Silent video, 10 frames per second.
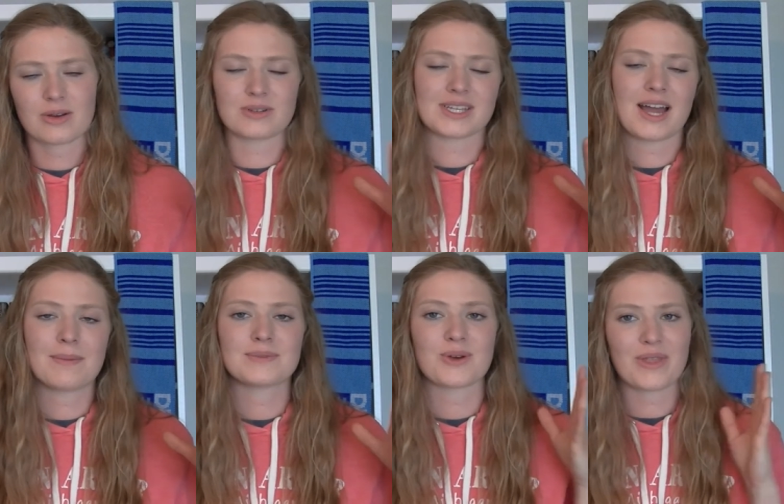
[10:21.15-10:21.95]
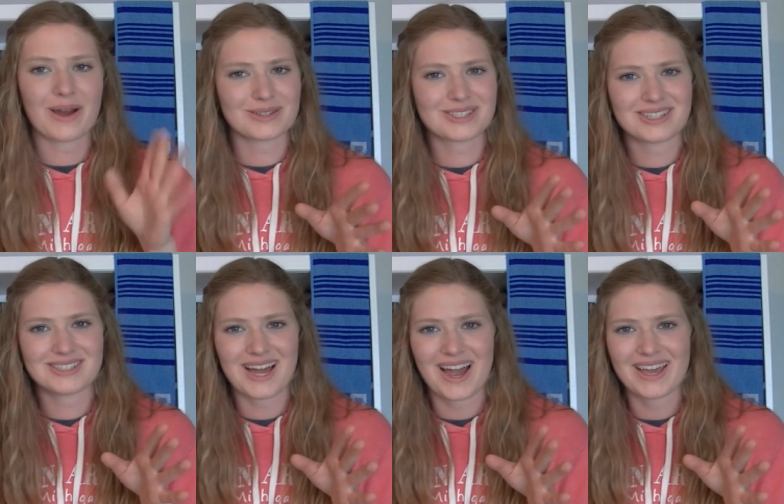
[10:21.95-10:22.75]
the whole time, so that was
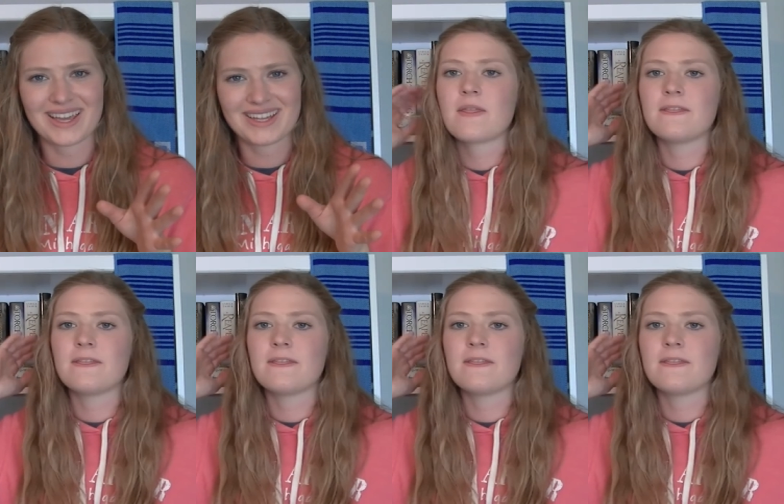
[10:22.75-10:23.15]
good tying in.